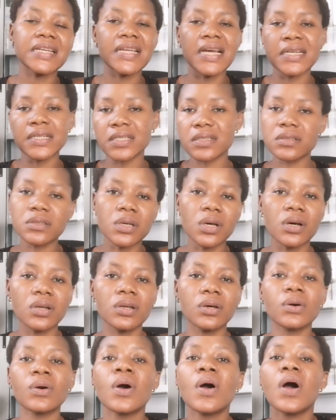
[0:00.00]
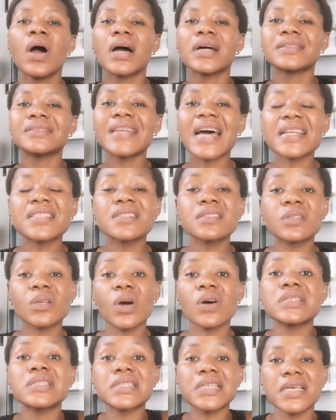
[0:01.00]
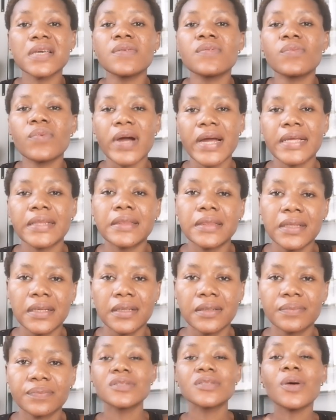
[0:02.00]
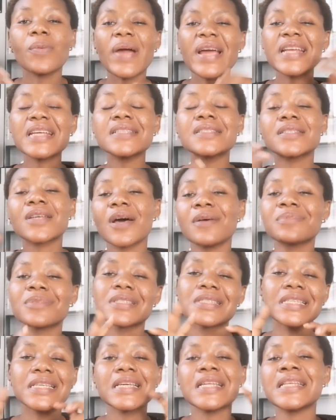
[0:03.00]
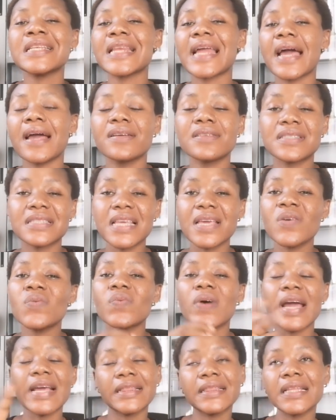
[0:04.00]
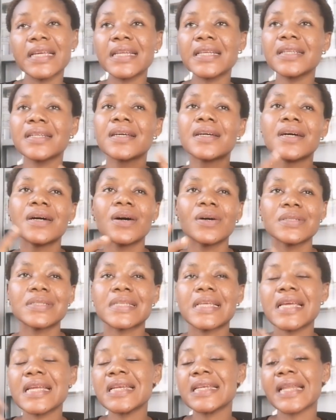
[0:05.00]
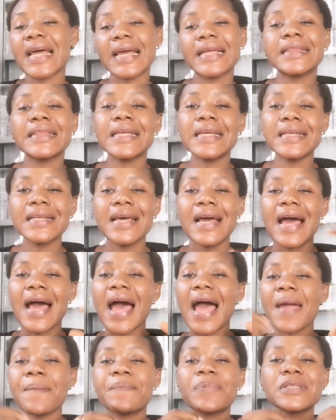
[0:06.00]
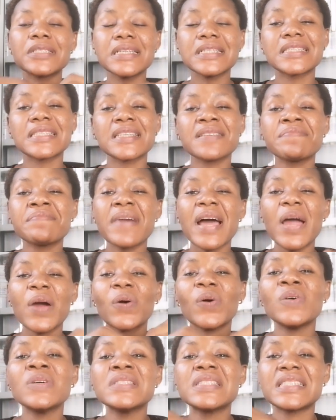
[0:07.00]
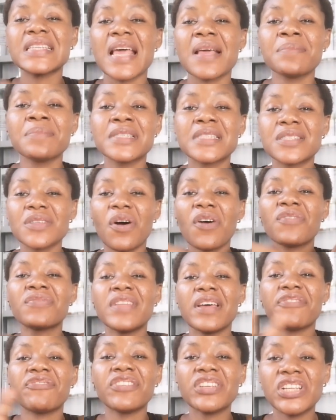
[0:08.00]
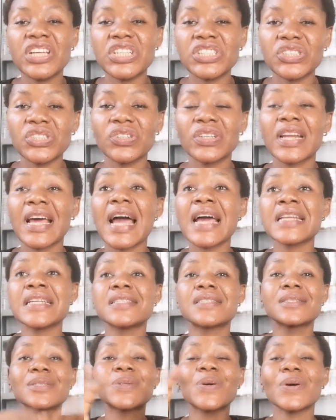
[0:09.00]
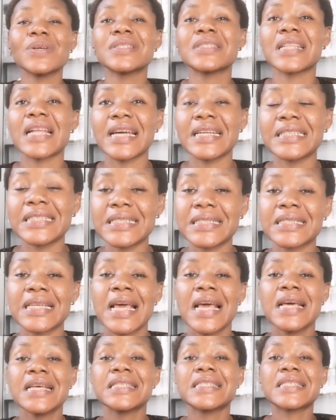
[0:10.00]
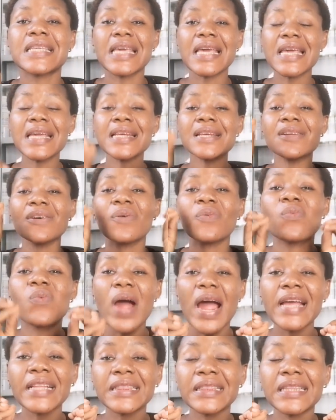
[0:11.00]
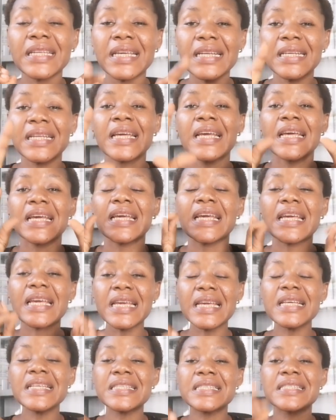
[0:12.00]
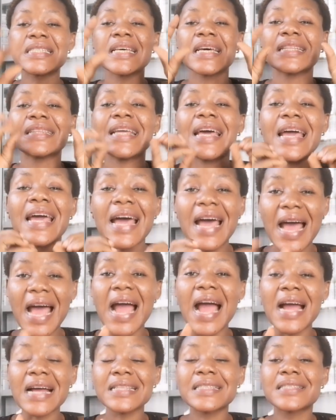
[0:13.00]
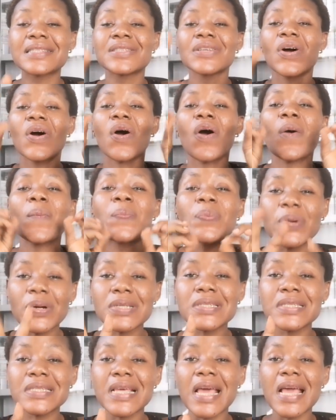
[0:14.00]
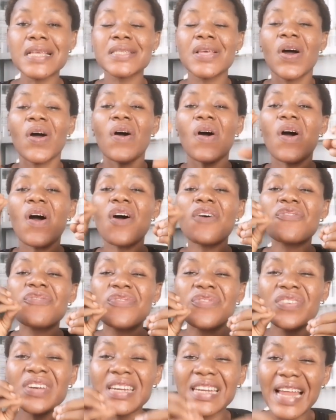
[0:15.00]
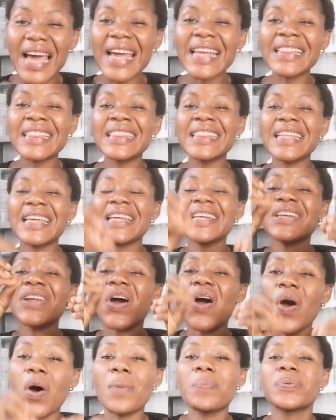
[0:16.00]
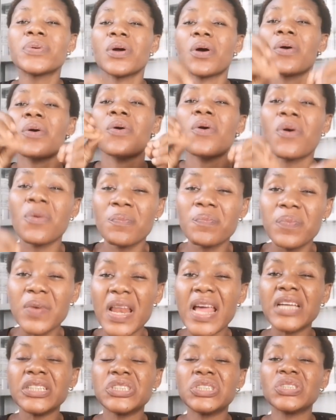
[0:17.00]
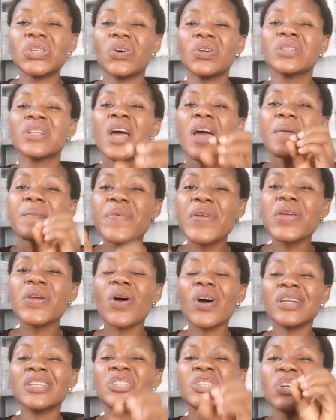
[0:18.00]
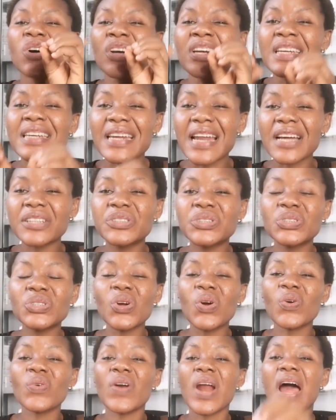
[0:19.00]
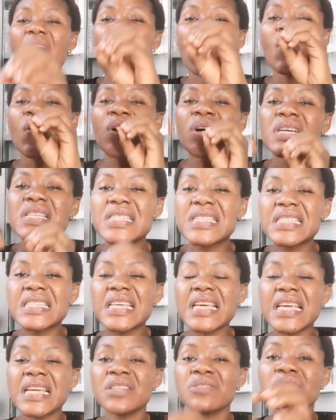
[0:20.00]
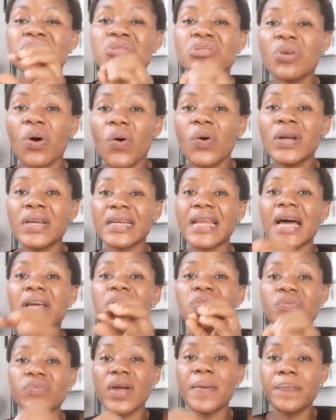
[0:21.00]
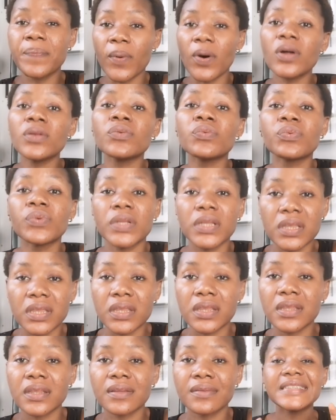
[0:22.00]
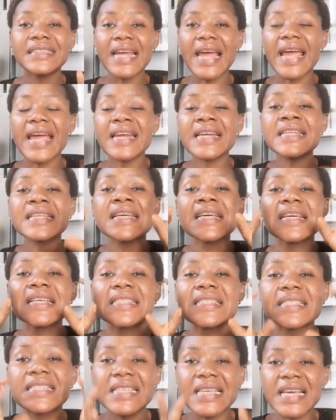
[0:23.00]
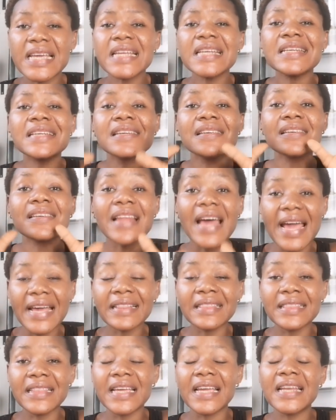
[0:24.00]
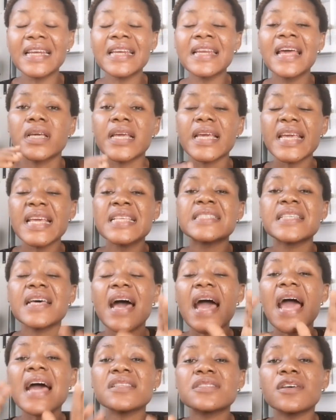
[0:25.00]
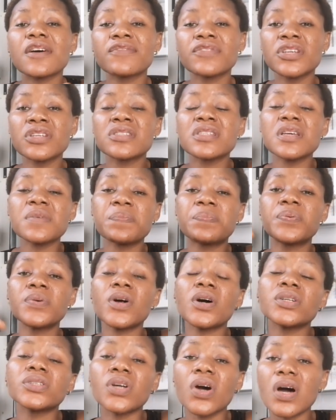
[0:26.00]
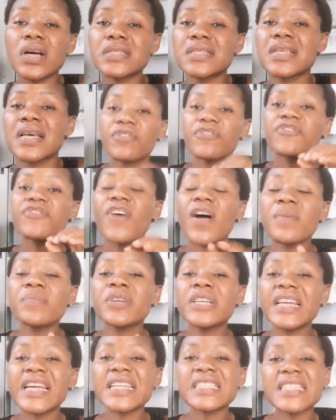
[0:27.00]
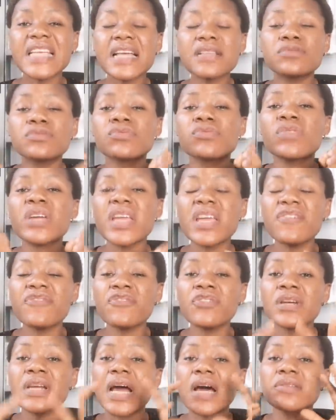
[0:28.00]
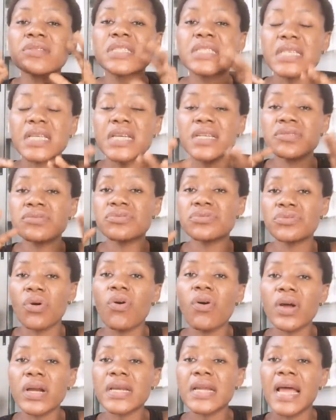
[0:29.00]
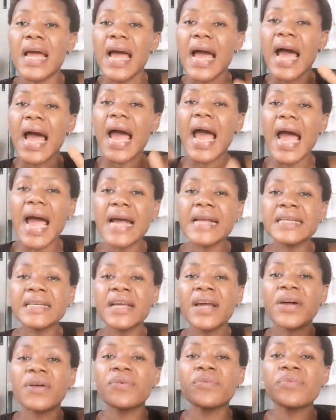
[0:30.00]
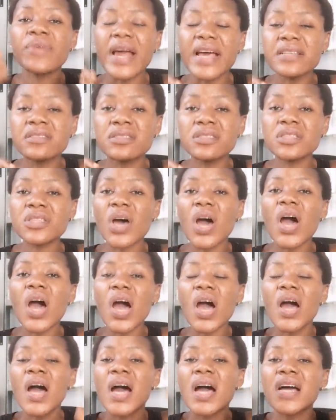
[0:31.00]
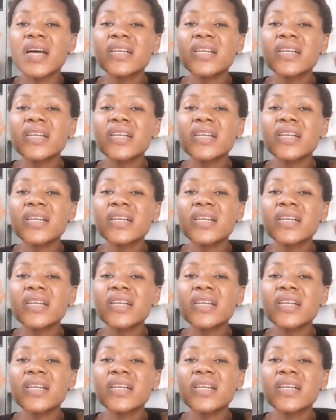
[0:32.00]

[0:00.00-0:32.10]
than this color, that is called skin whitening. So when it's come to skin lightening, I put it in my own terms of definition, and it goes like this. Skin whitening is the act or process of lightening up your complexion beyond your natural skin tone that you were born with. Then, skin lightening is the art of using products formulated to even out skin tone and restore